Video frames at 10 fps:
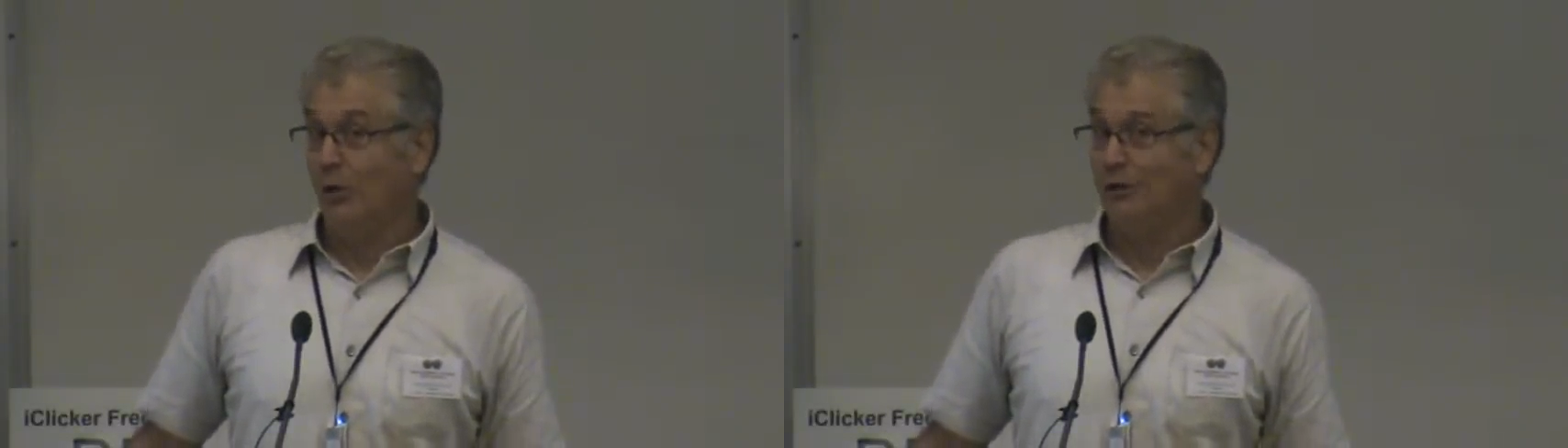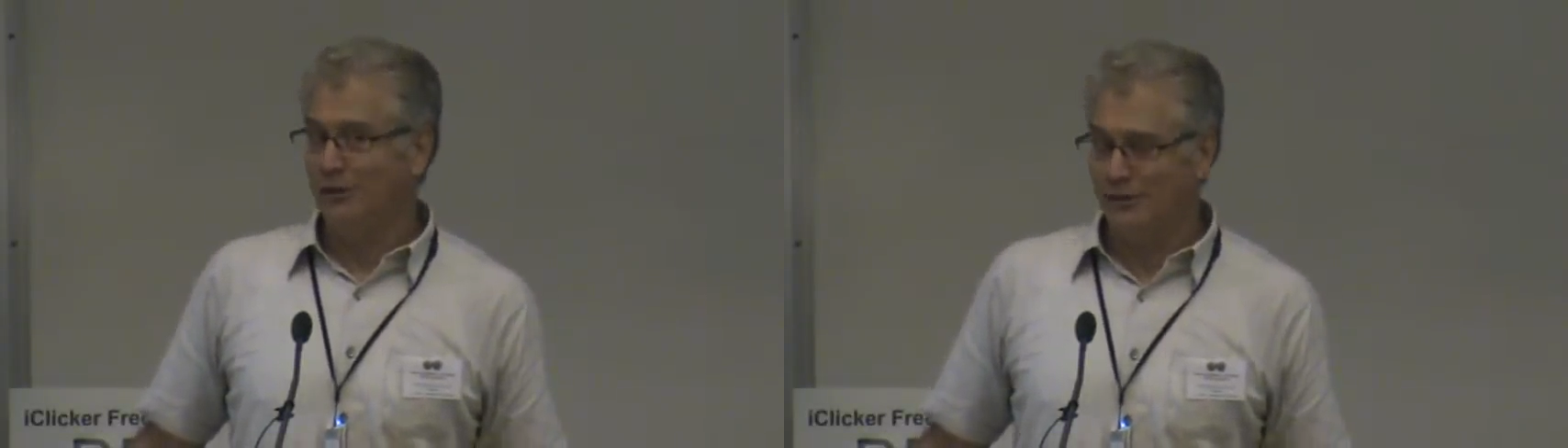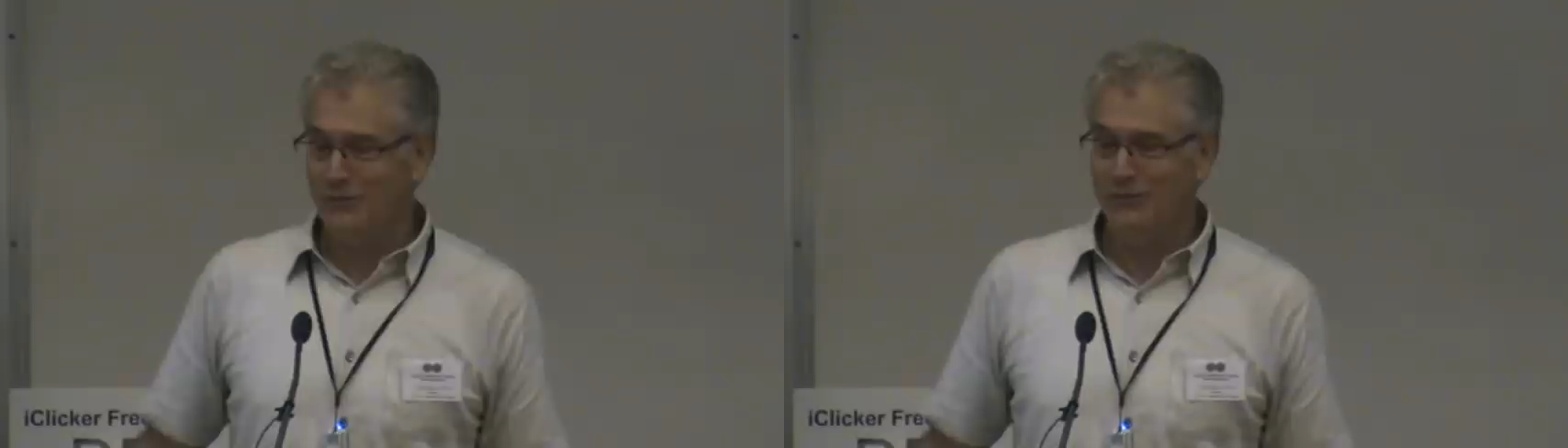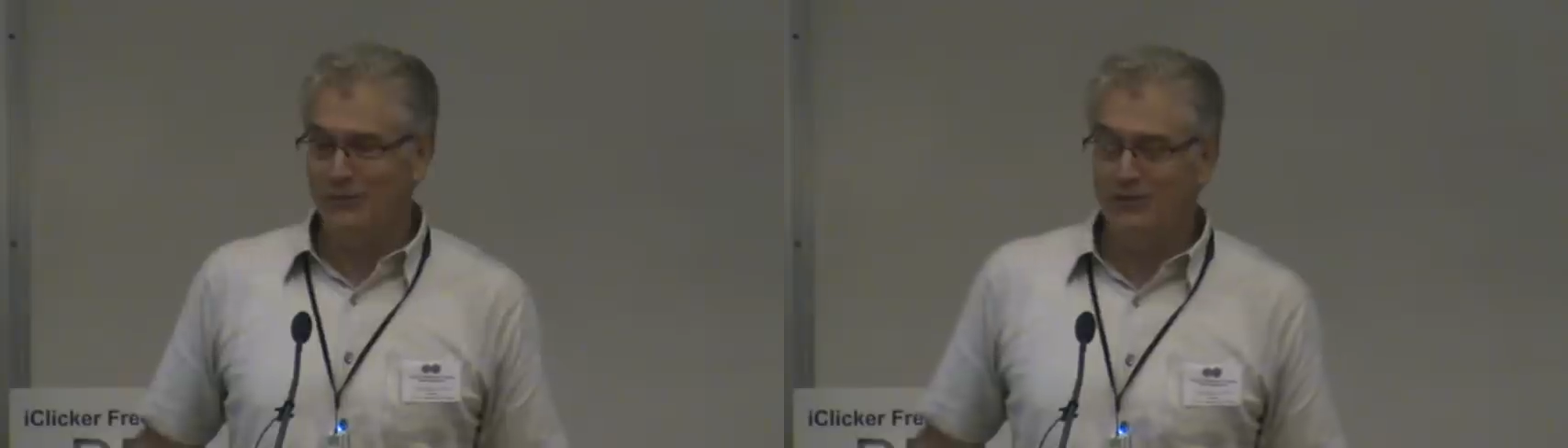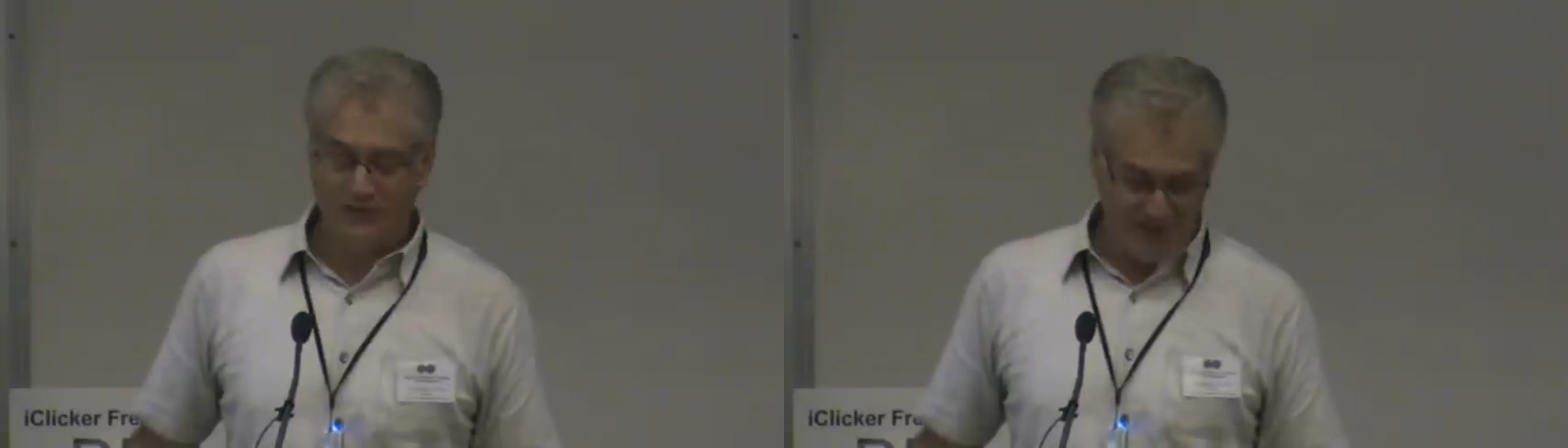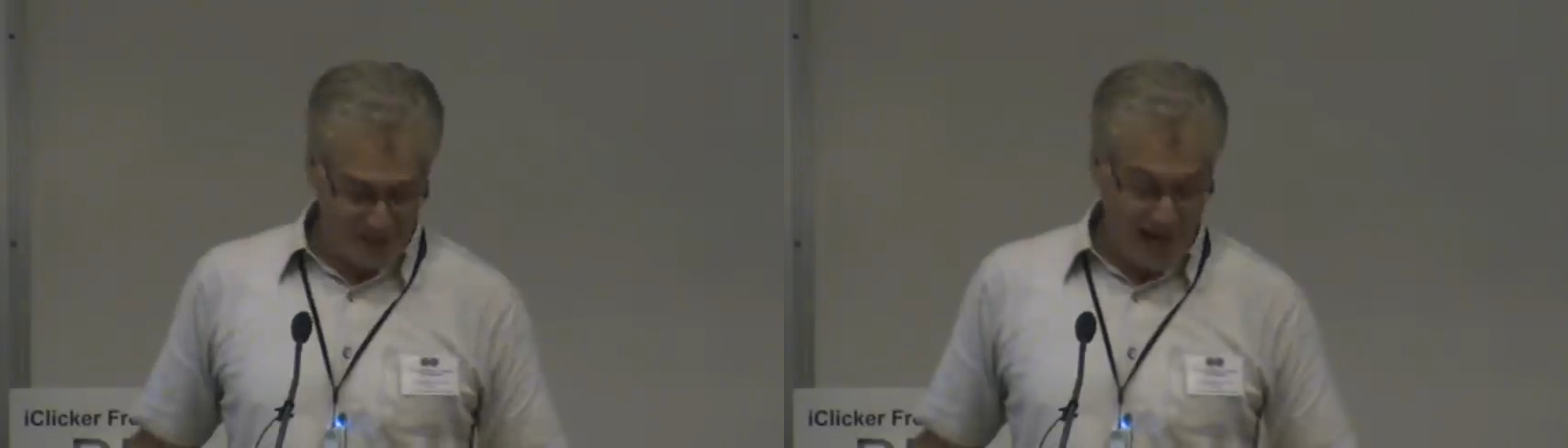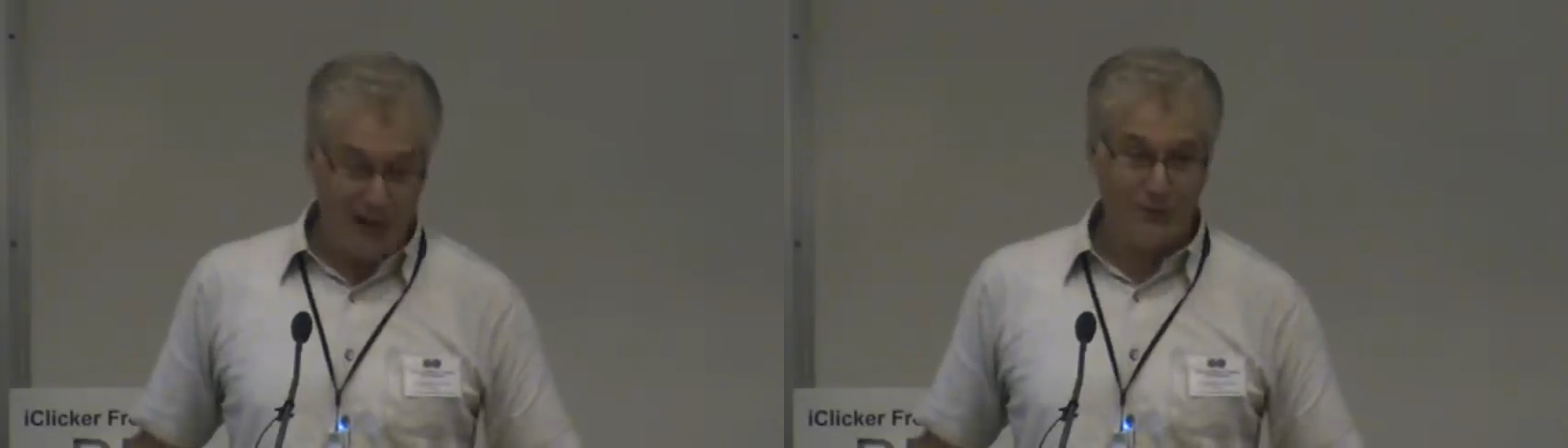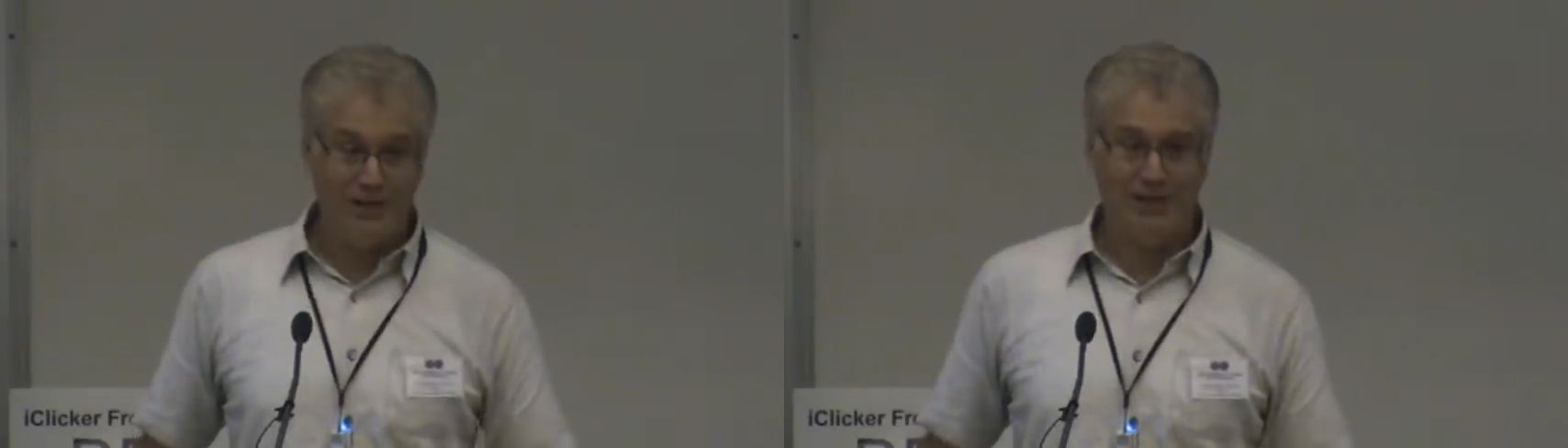earlier was viewed as the
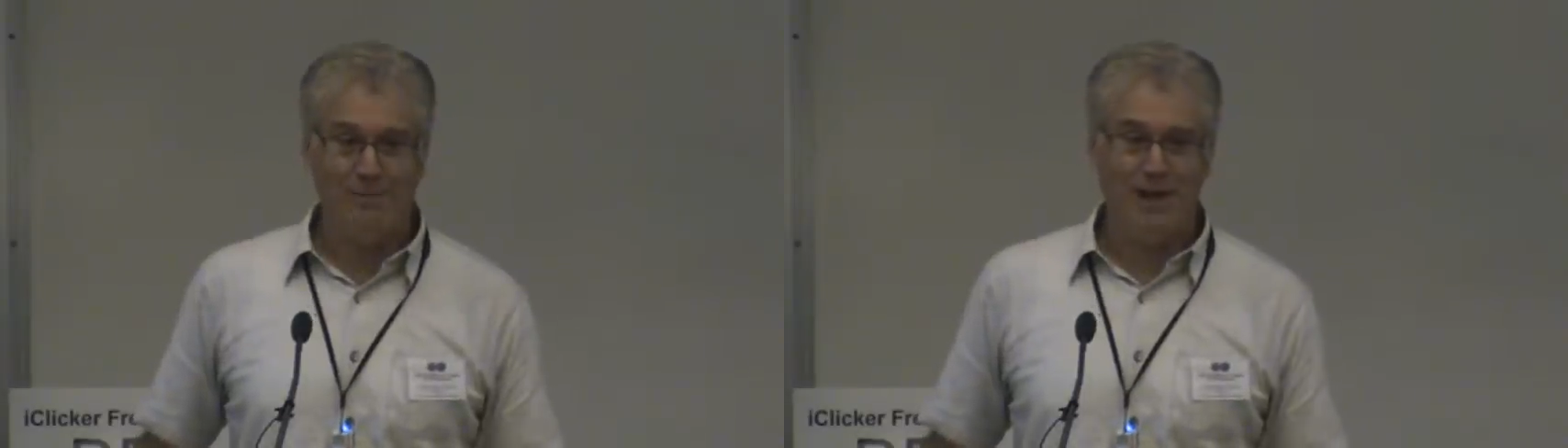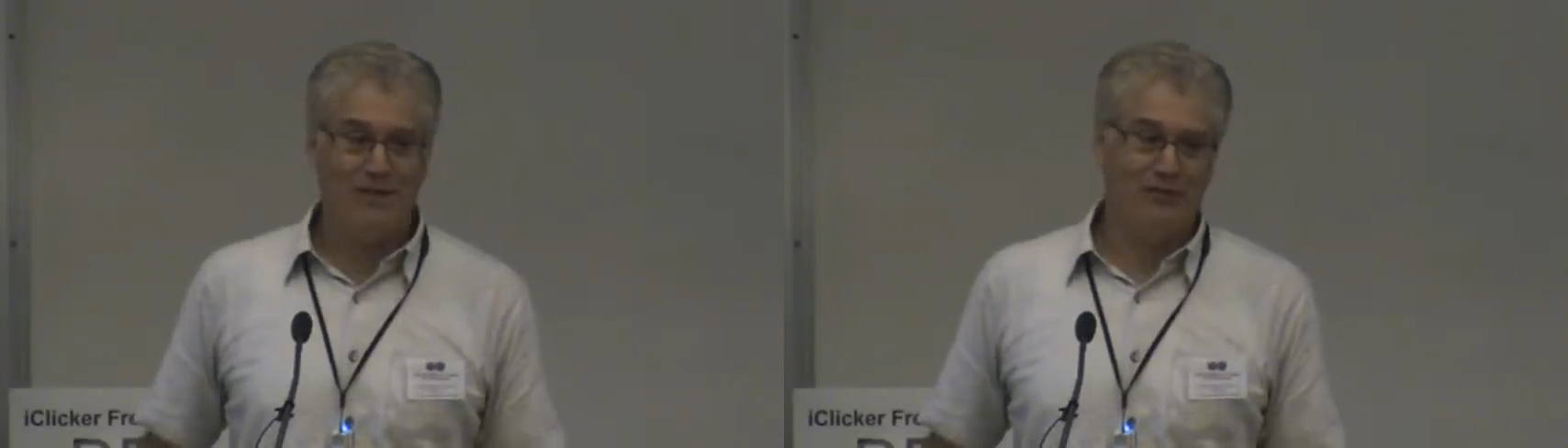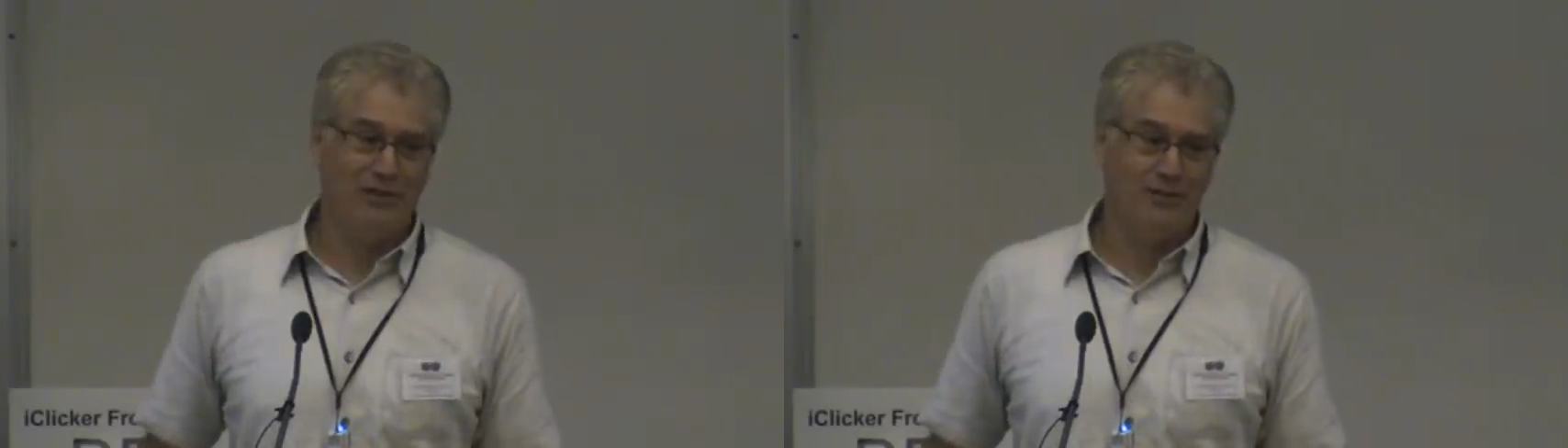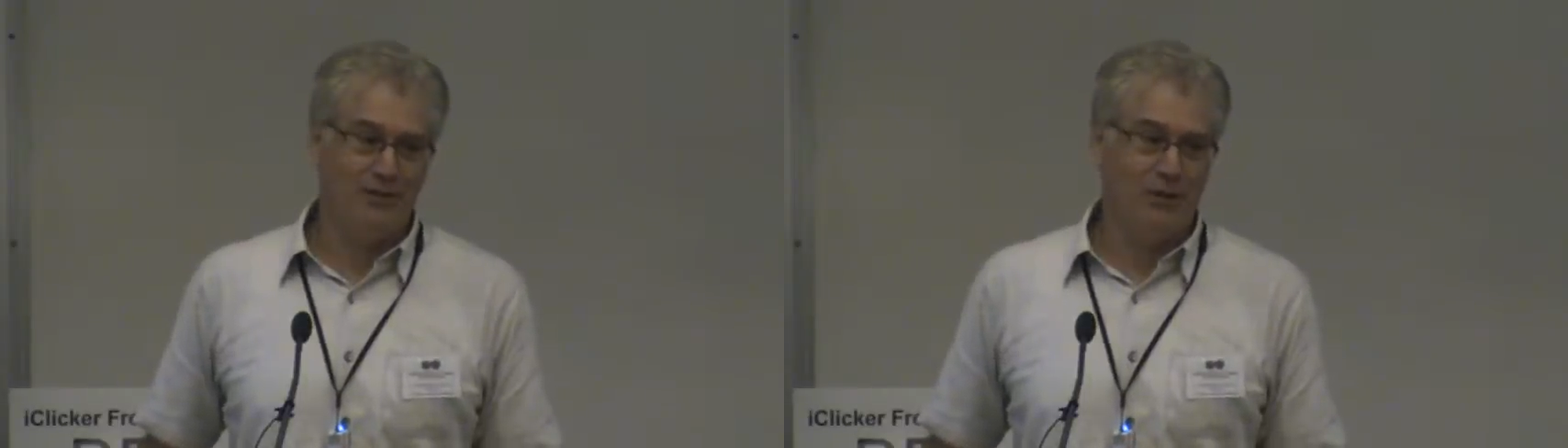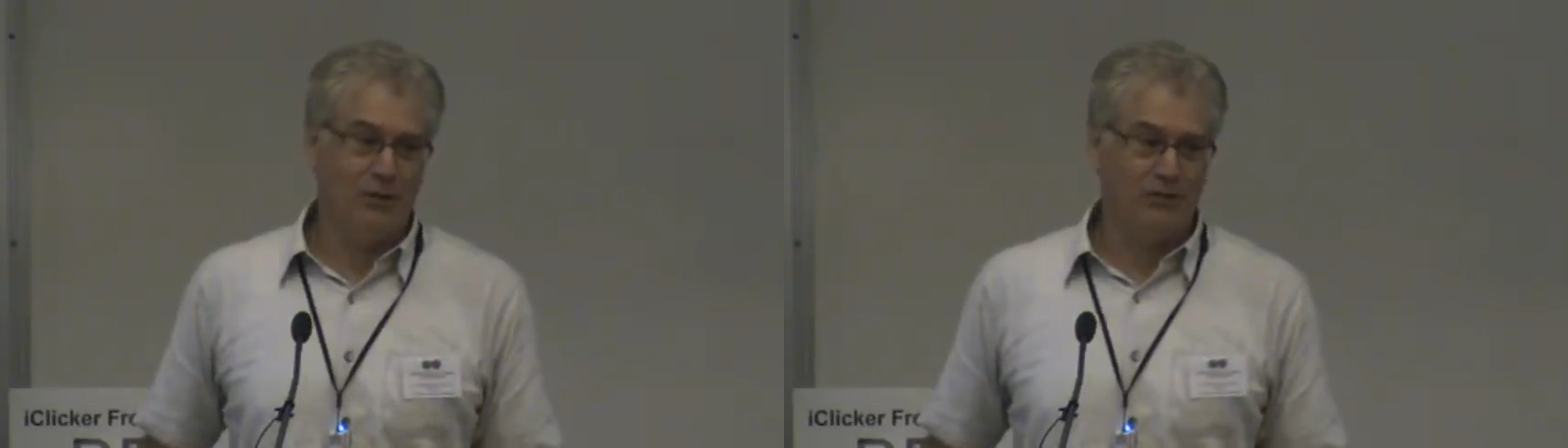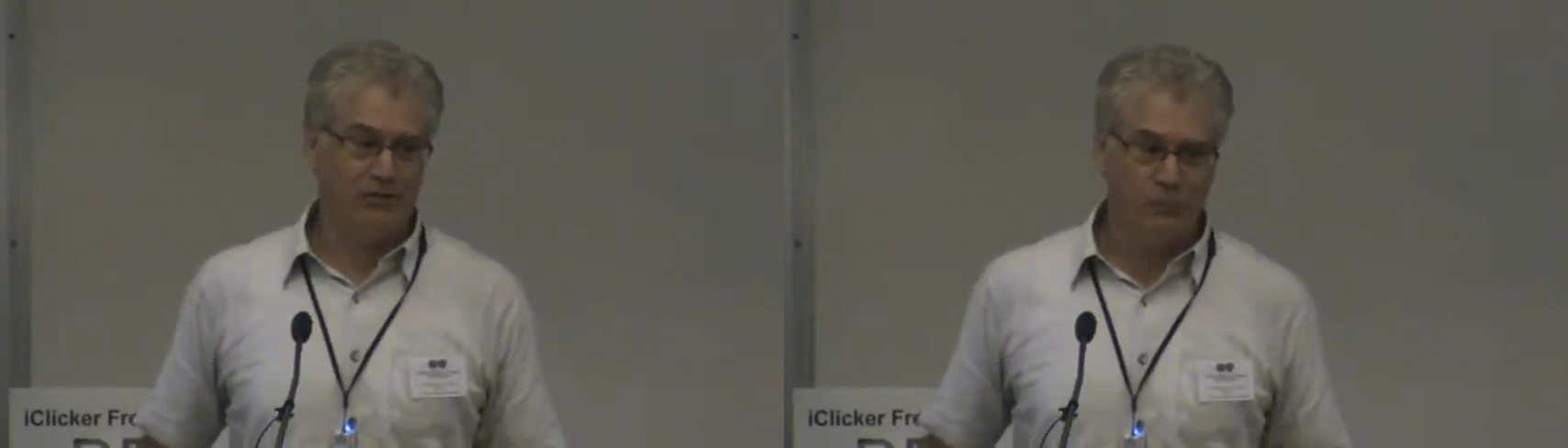carrying capacity of the Earth.